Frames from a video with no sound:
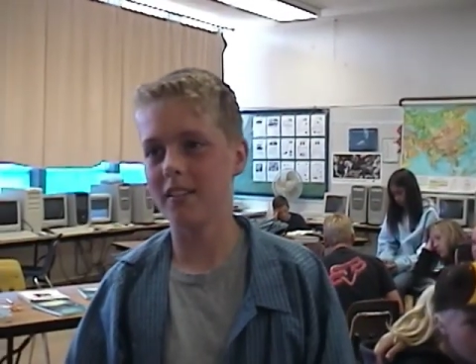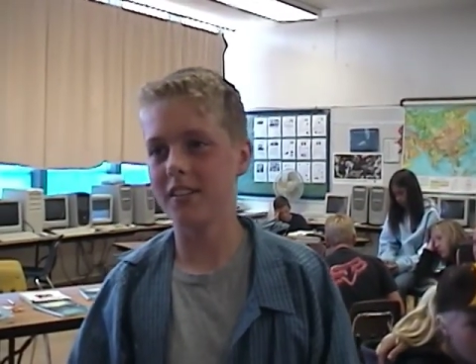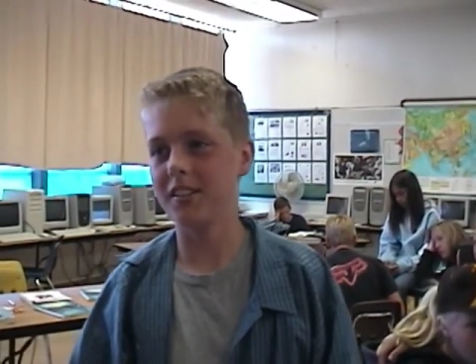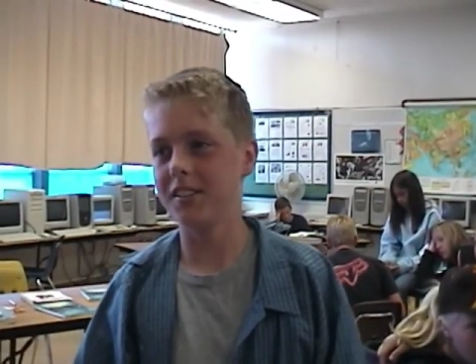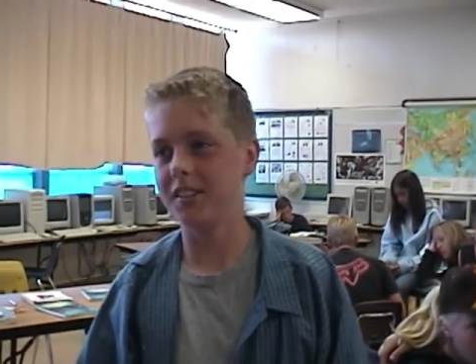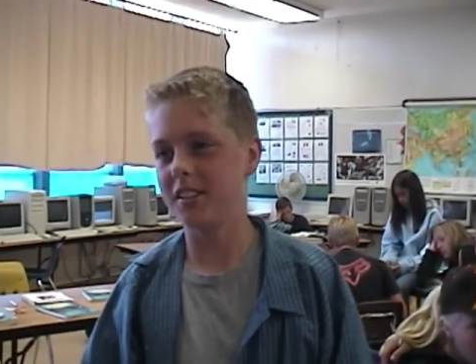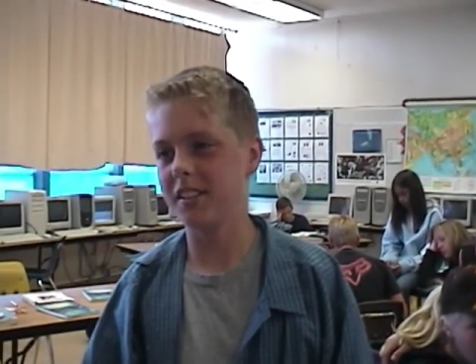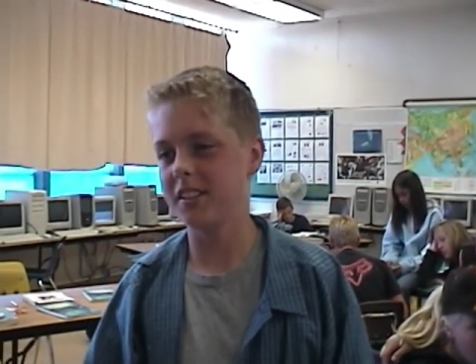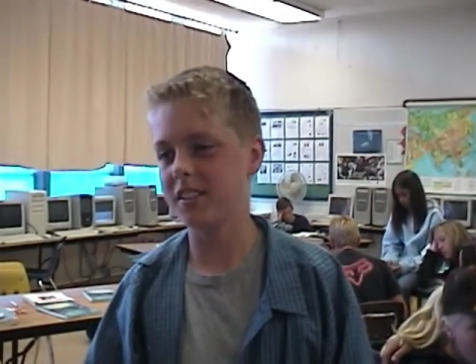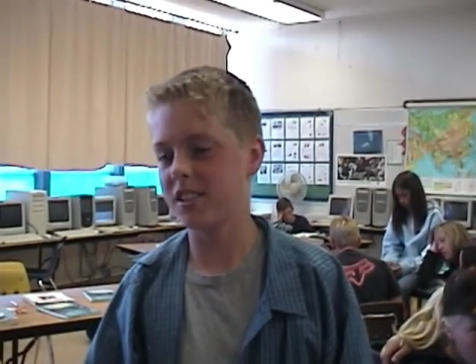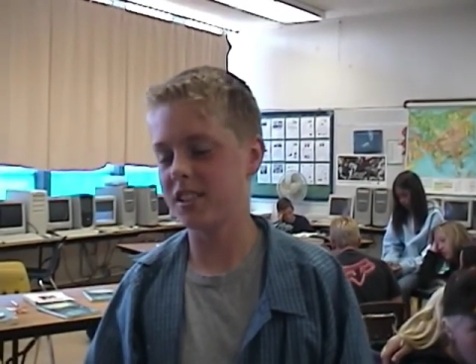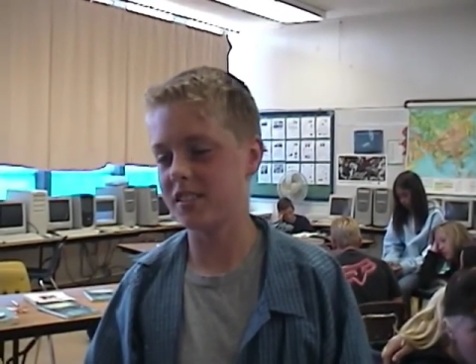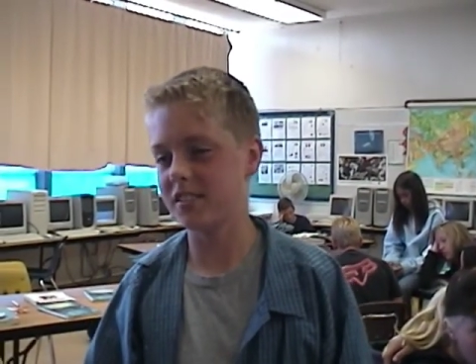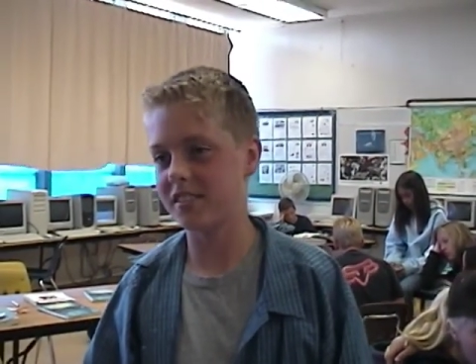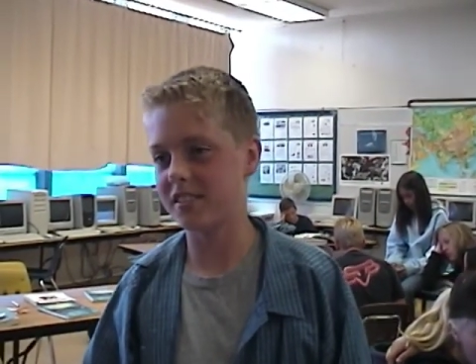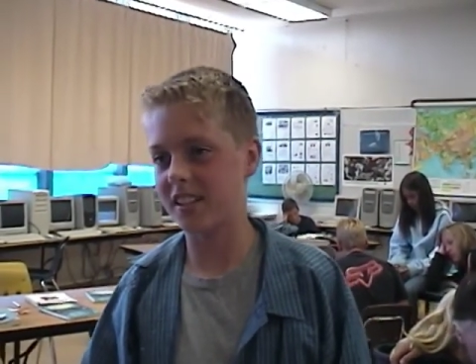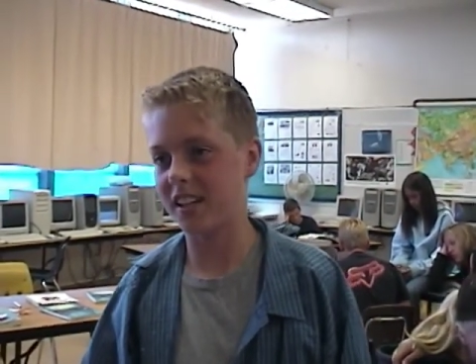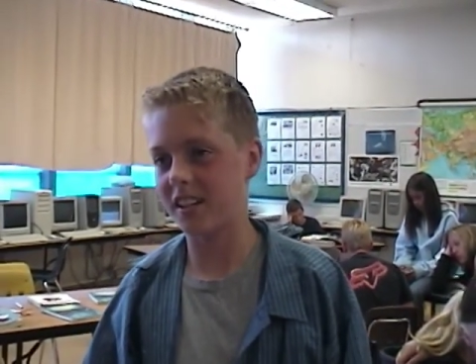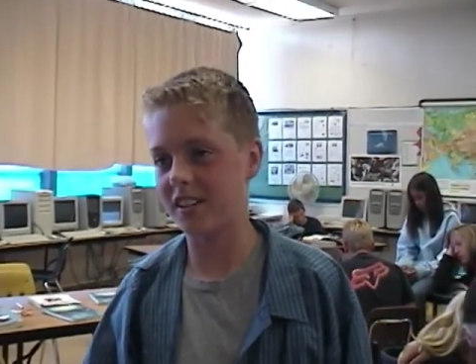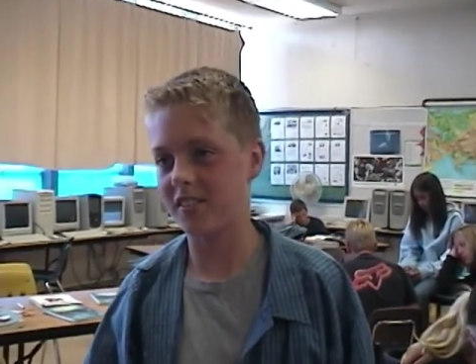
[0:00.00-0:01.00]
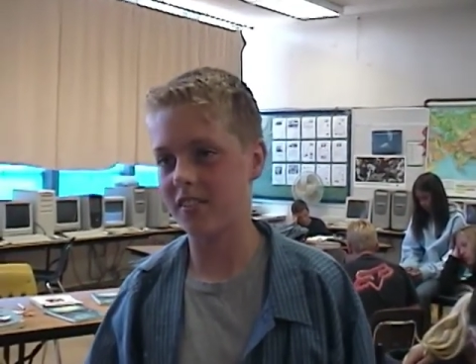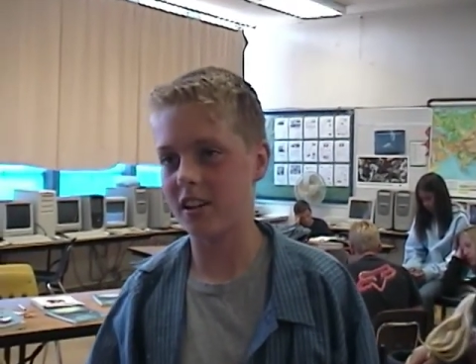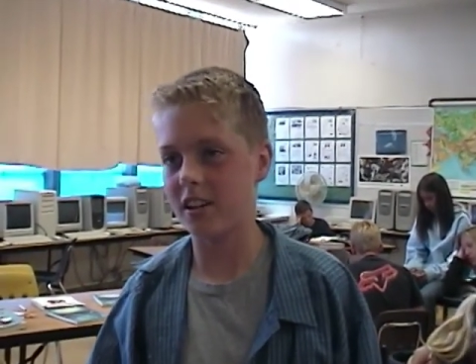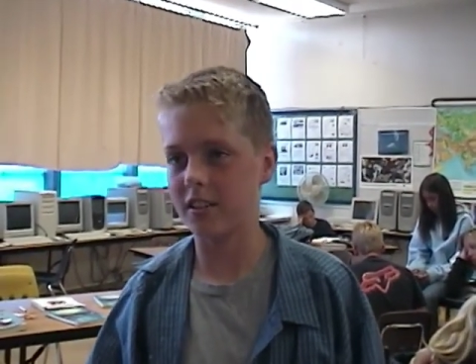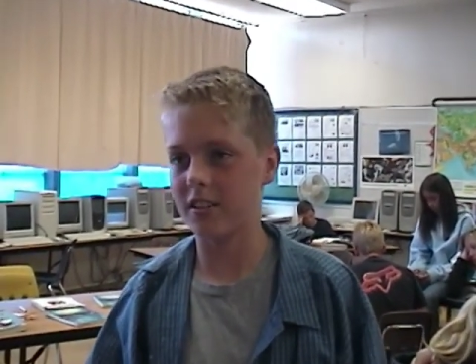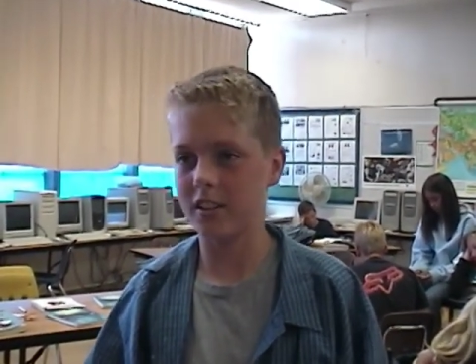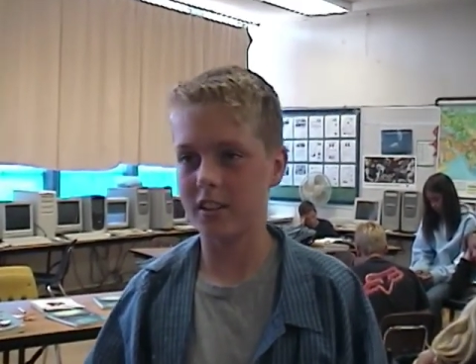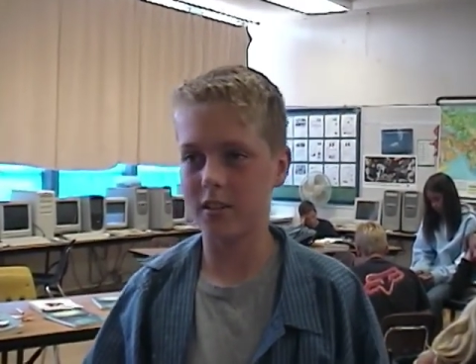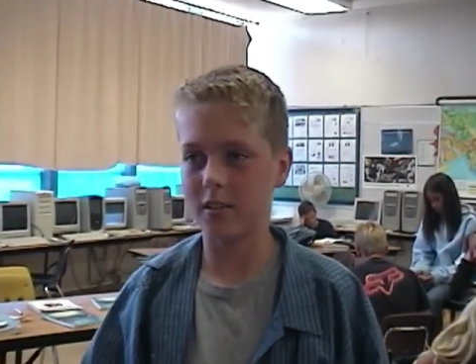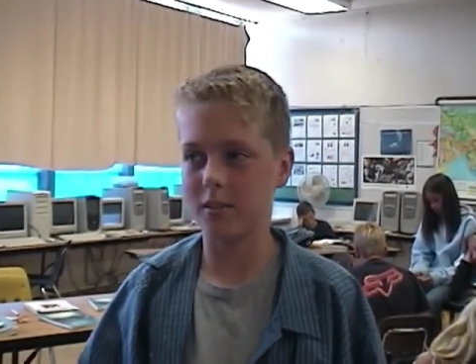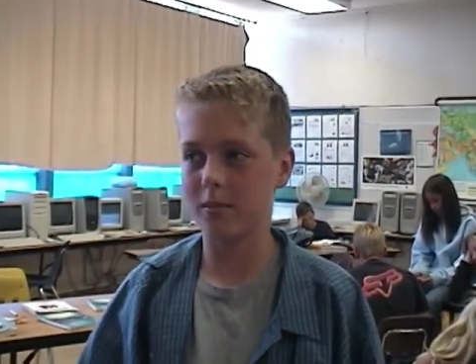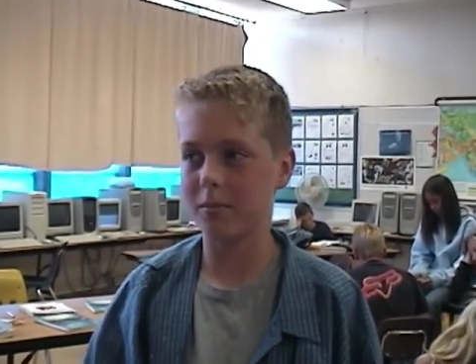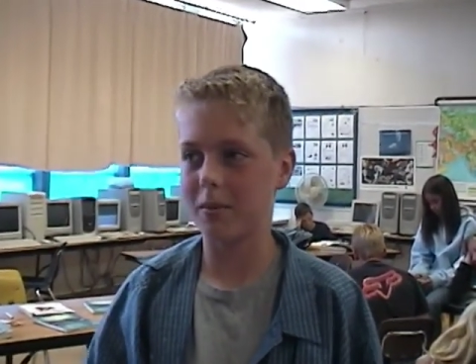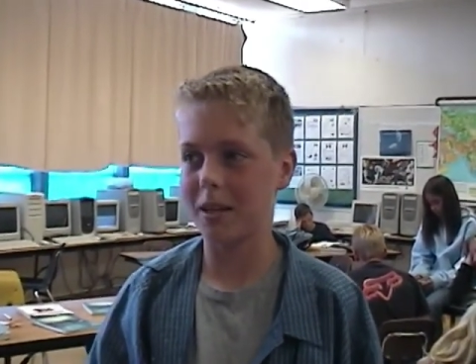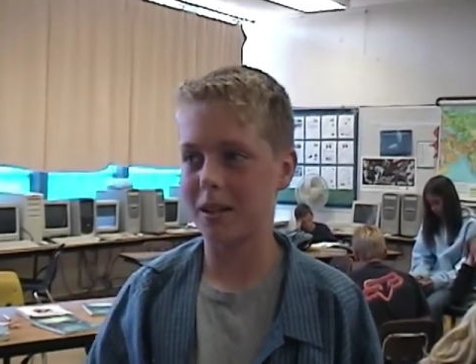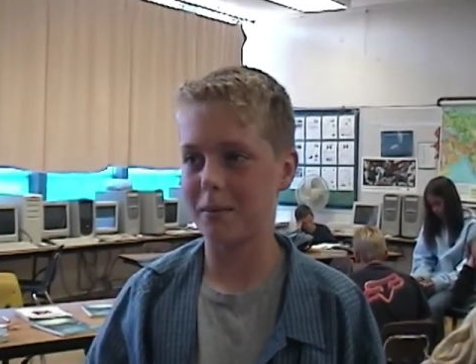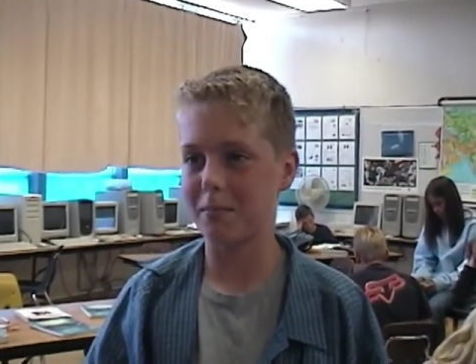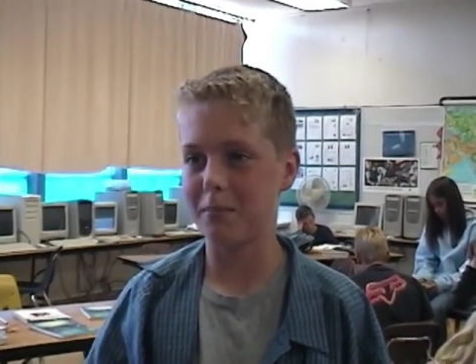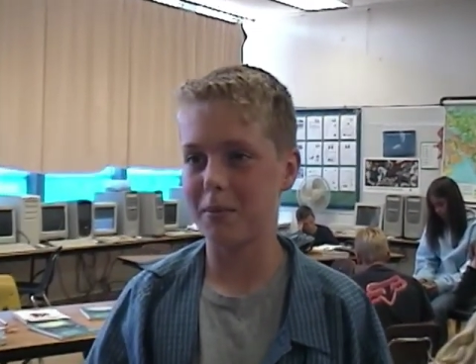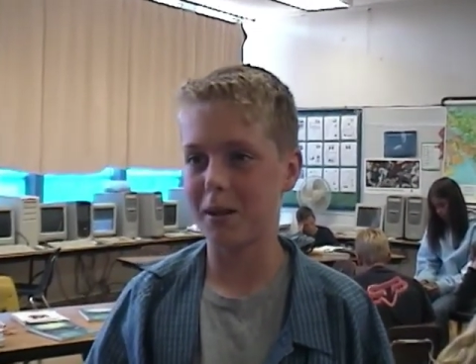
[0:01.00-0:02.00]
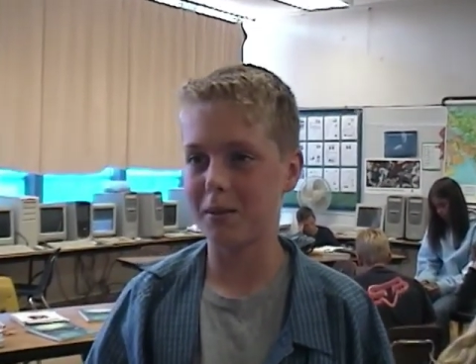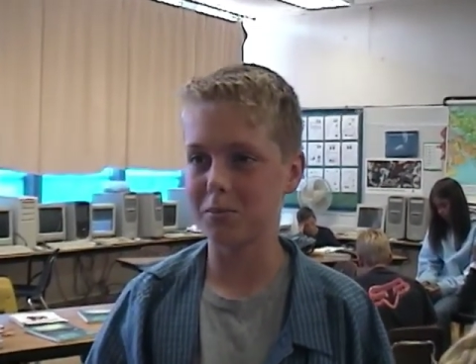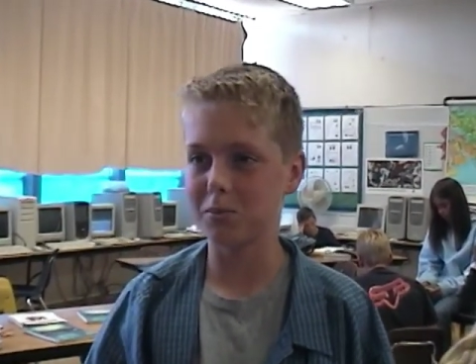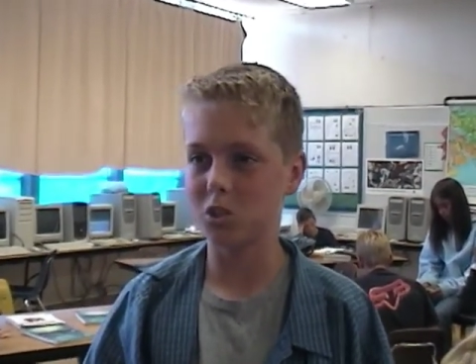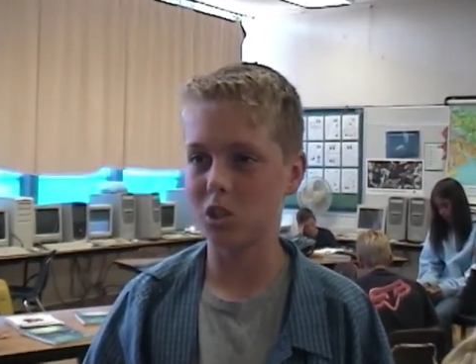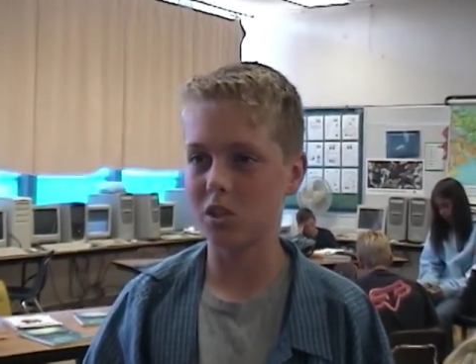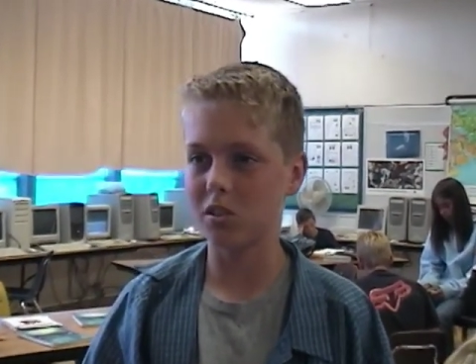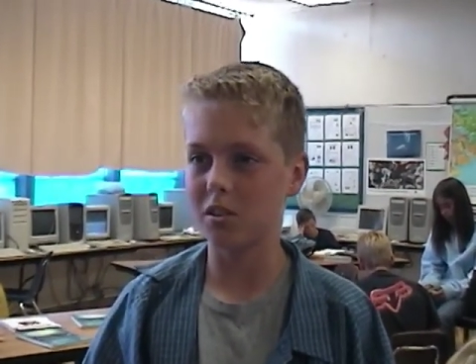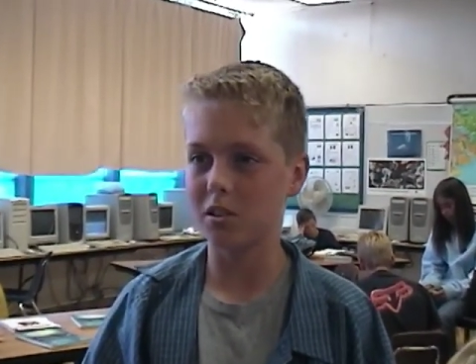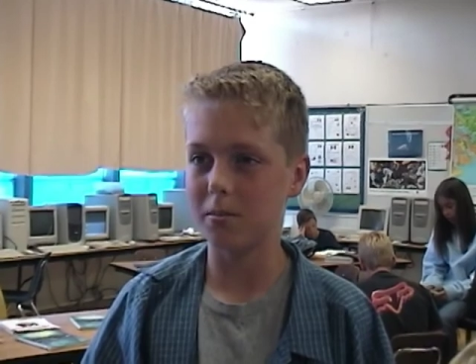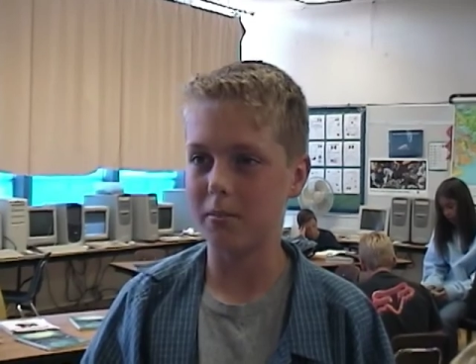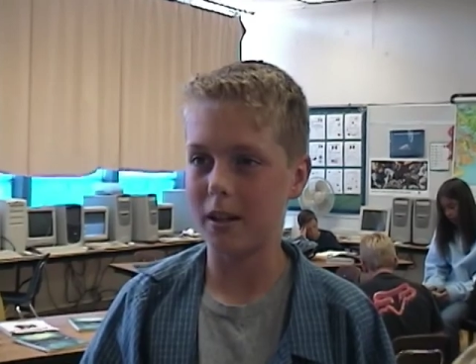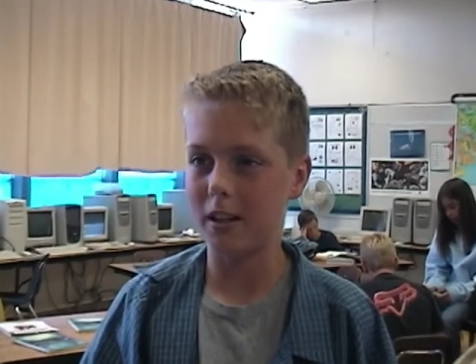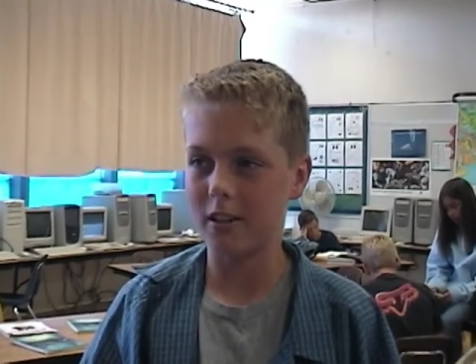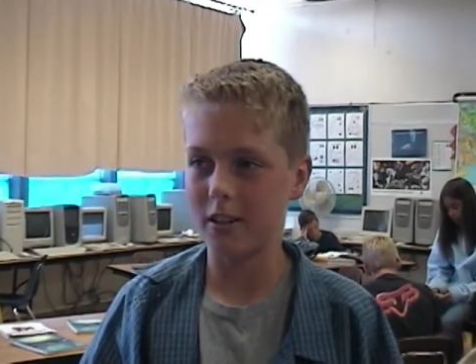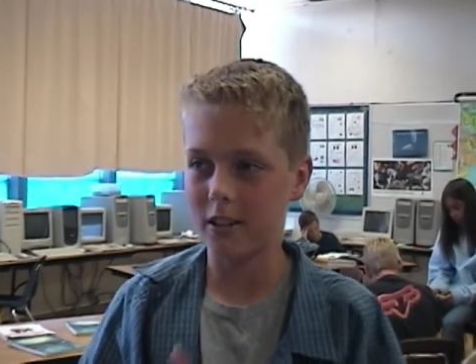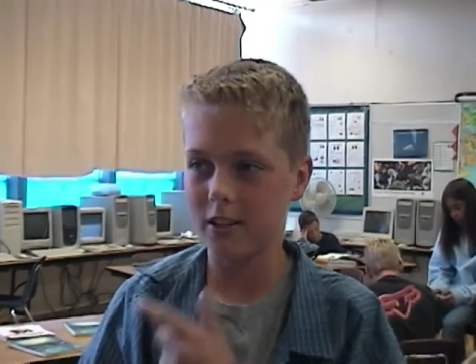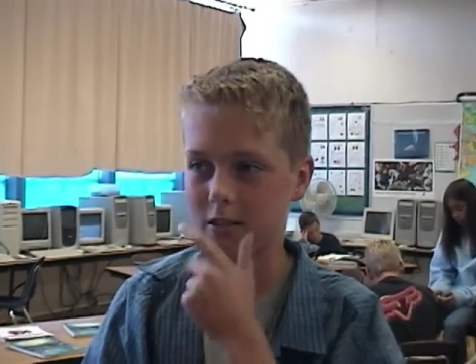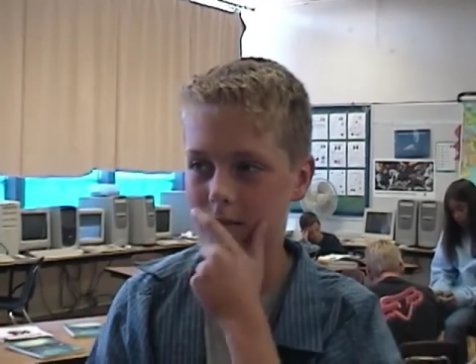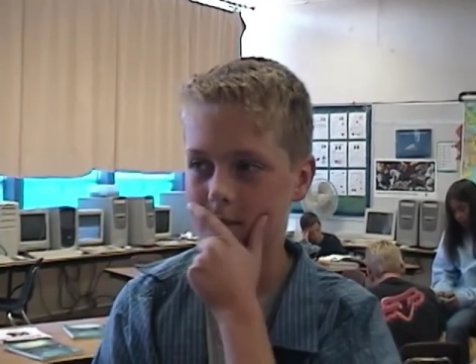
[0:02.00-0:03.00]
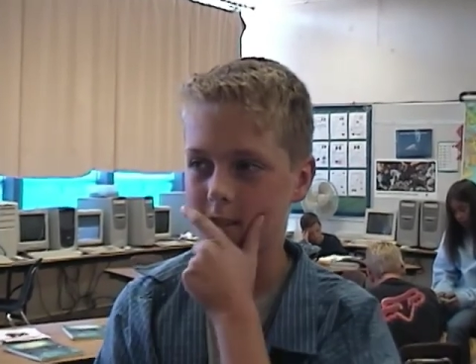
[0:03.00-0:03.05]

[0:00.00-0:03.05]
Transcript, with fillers: to do than just stand around here making bum jokes about it.